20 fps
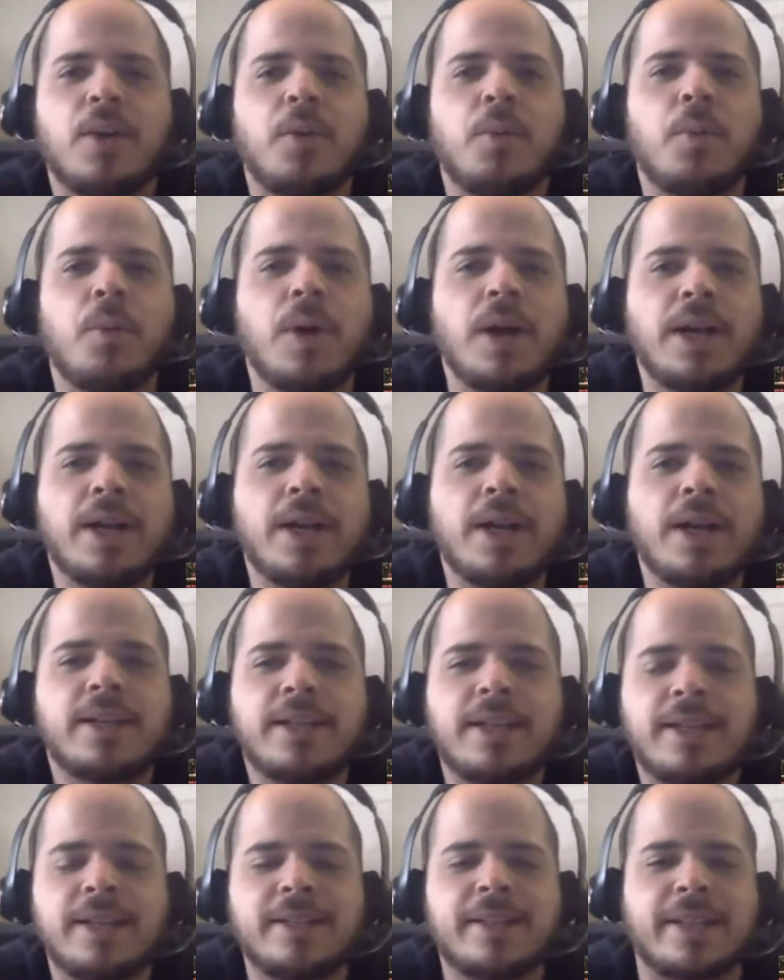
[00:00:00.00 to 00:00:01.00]

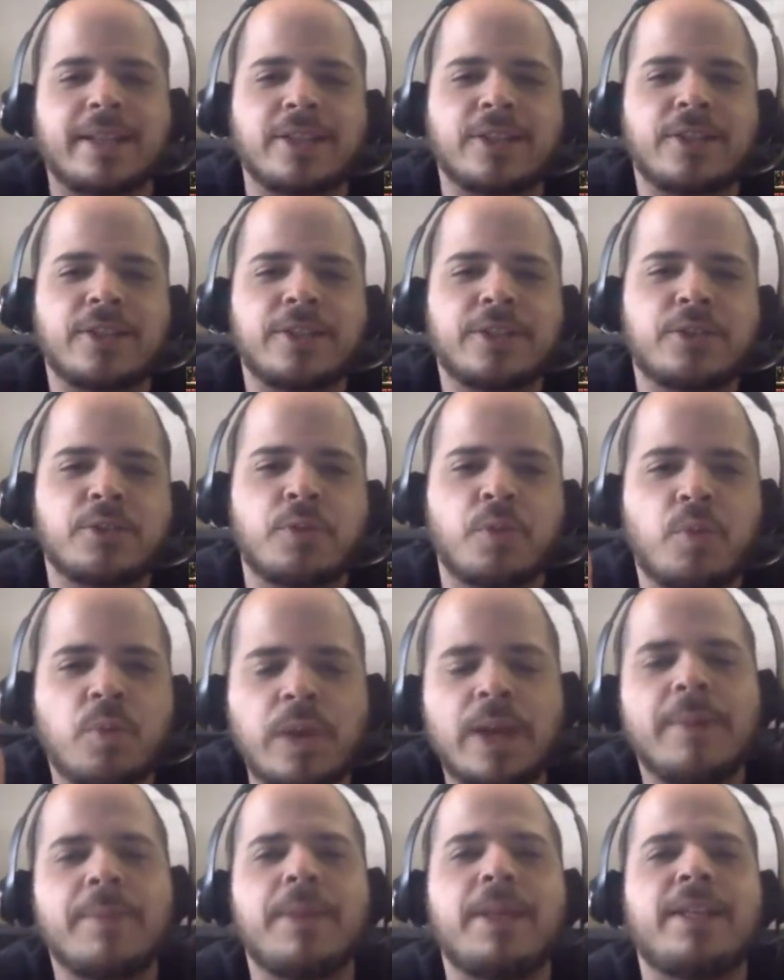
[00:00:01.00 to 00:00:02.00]
One is
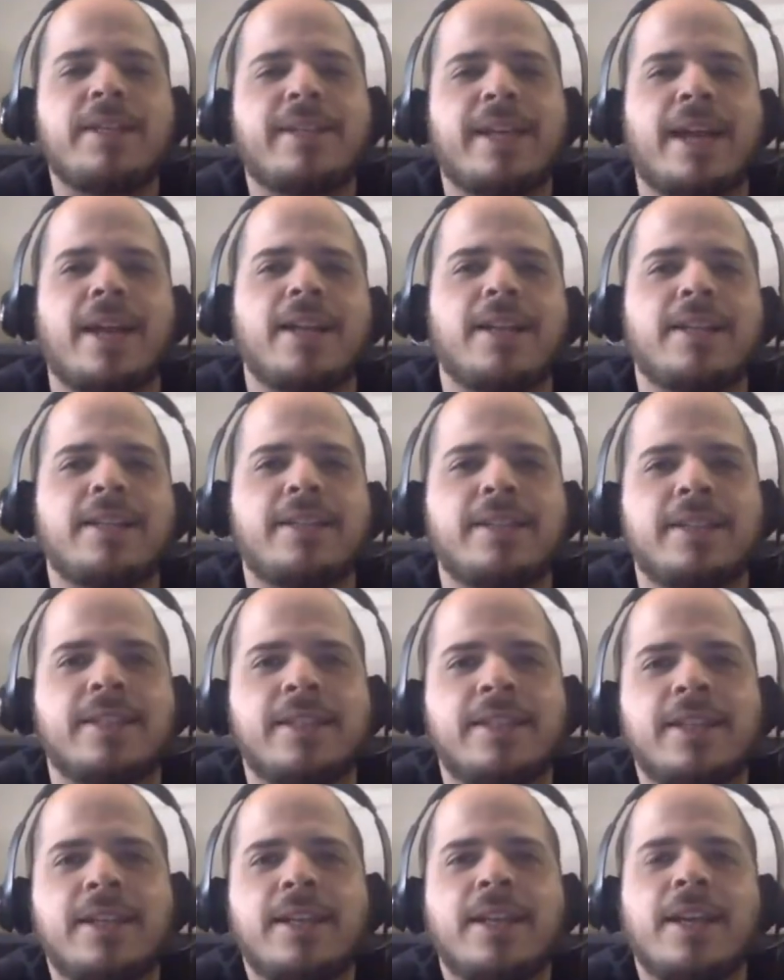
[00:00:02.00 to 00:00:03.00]
extremely
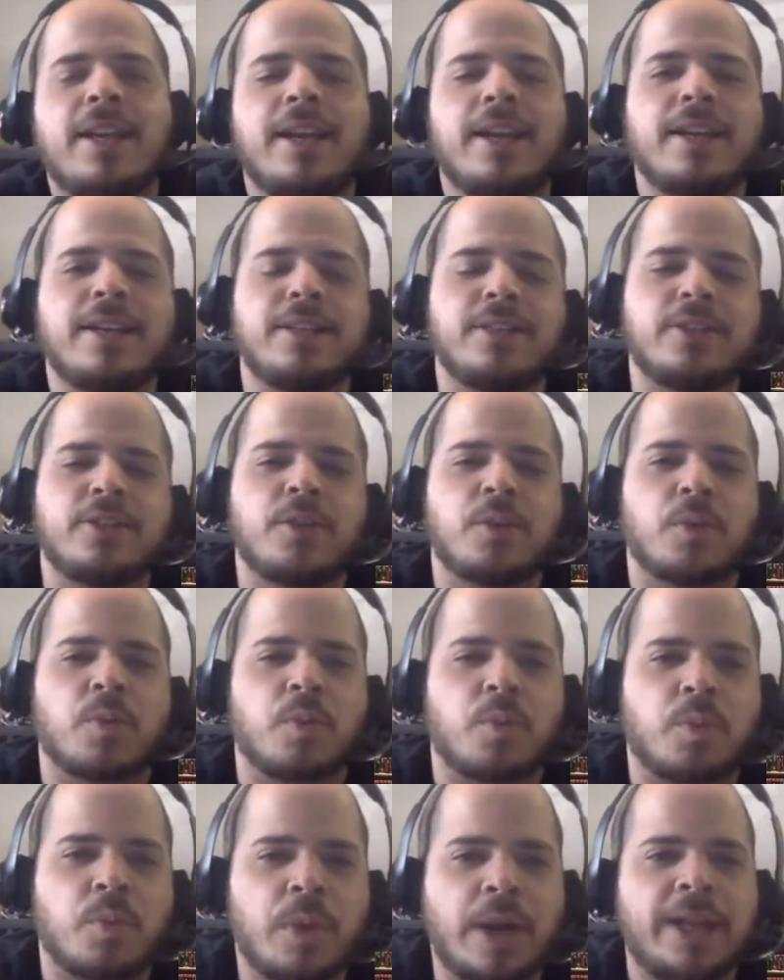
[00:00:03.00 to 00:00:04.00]
talented and is
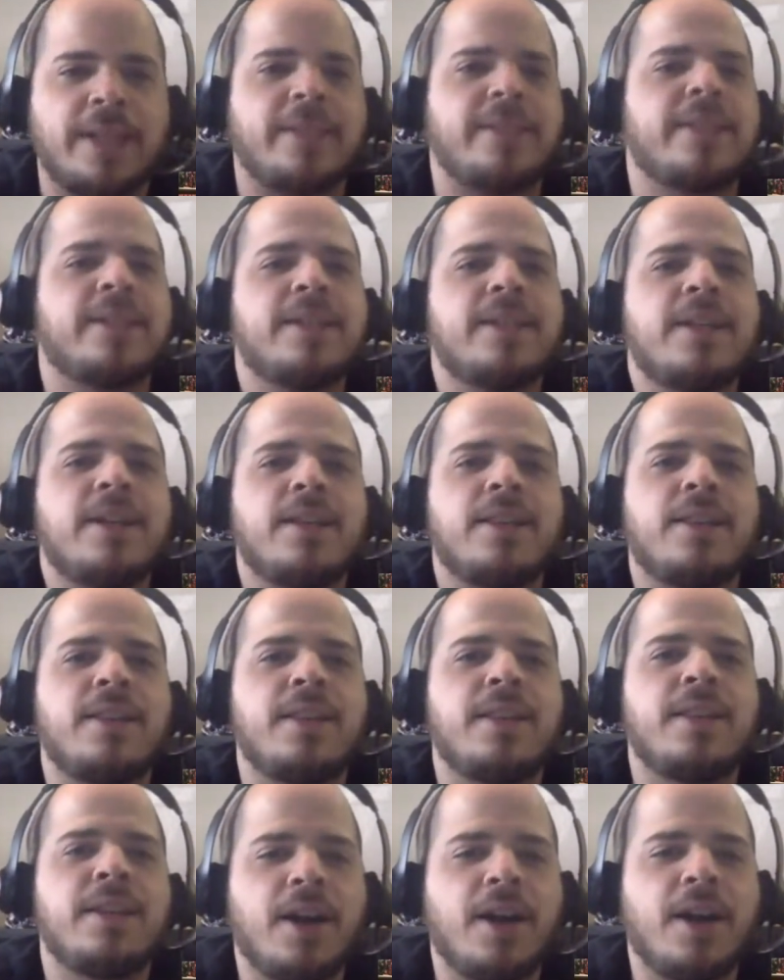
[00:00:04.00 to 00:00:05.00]
great.
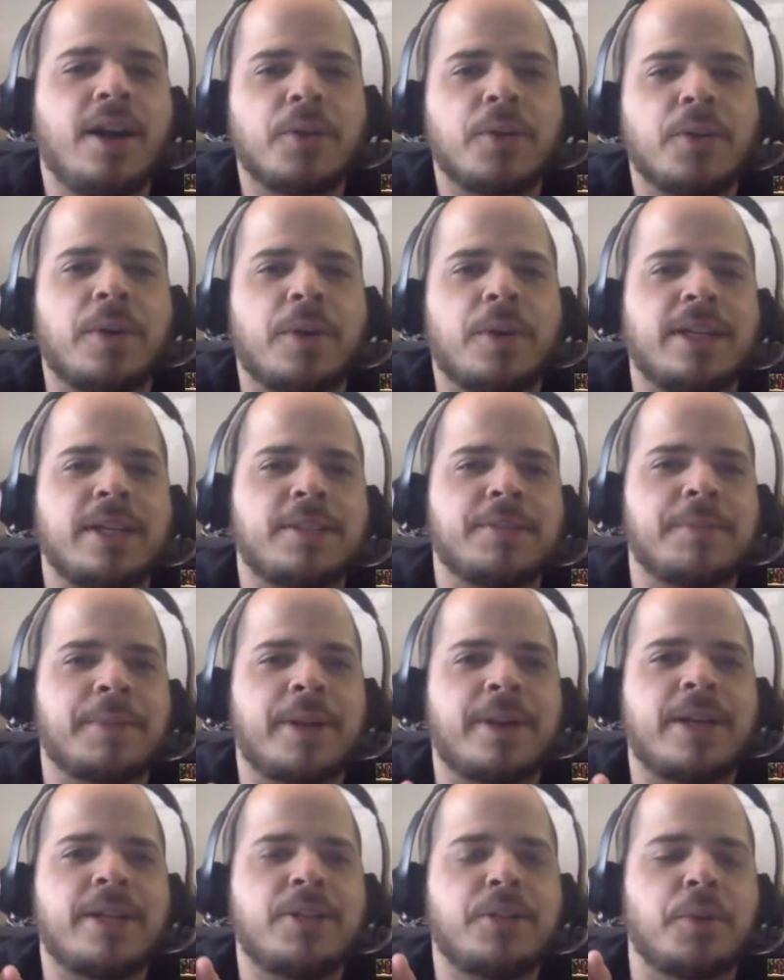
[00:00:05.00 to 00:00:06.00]
The other one is
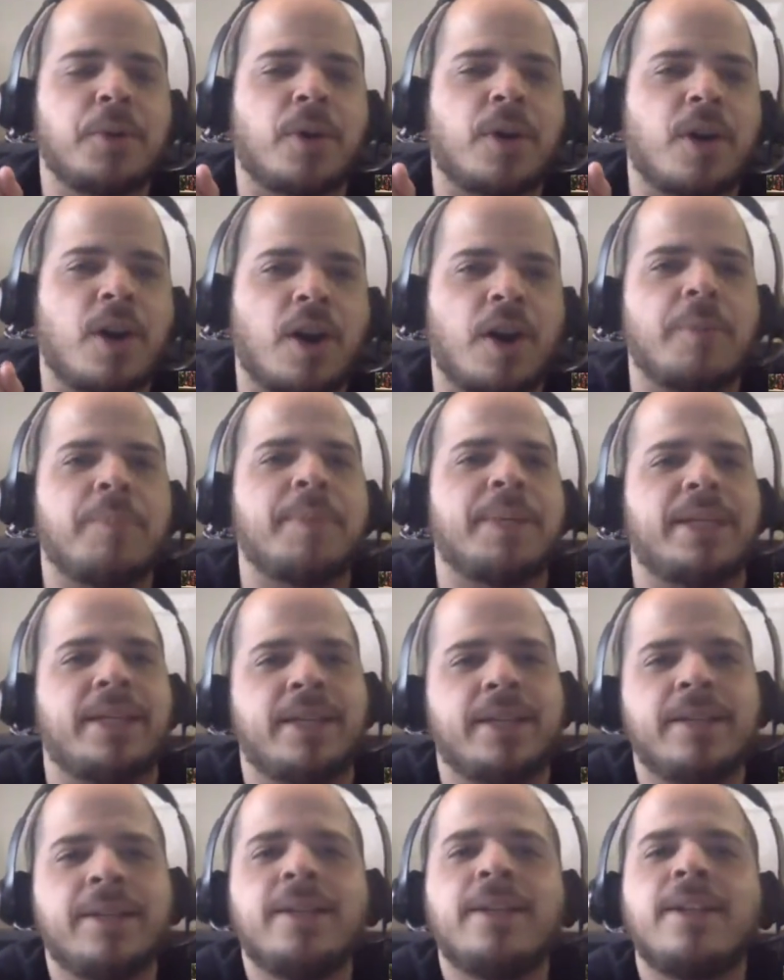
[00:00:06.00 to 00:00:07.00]
married to a
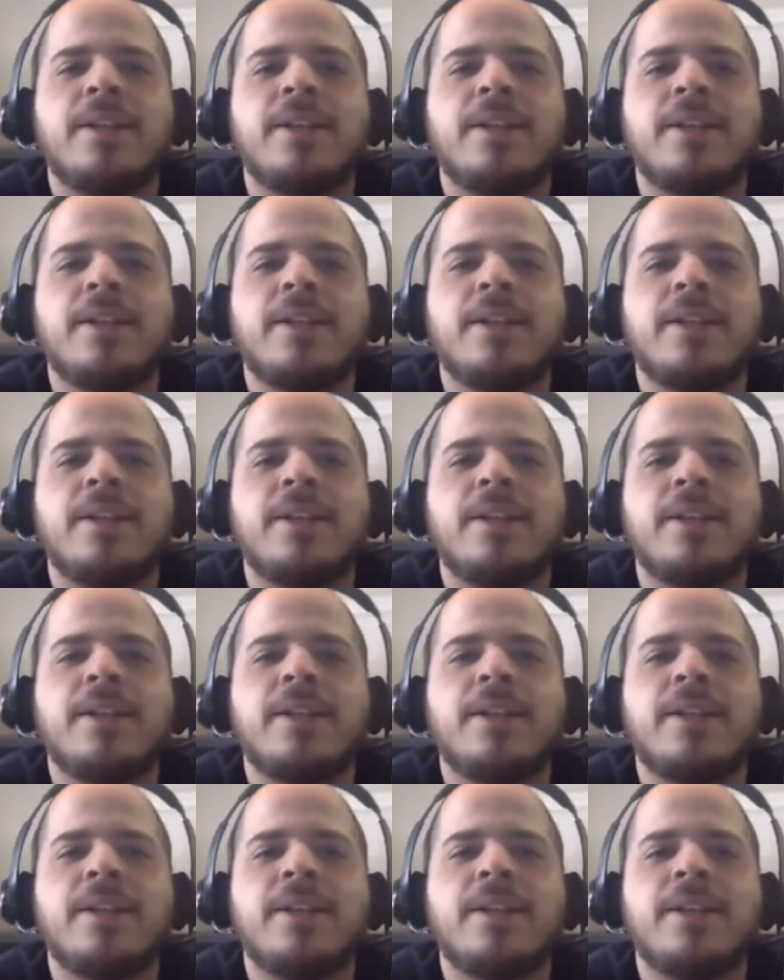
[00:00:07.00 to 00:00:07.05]
harpy.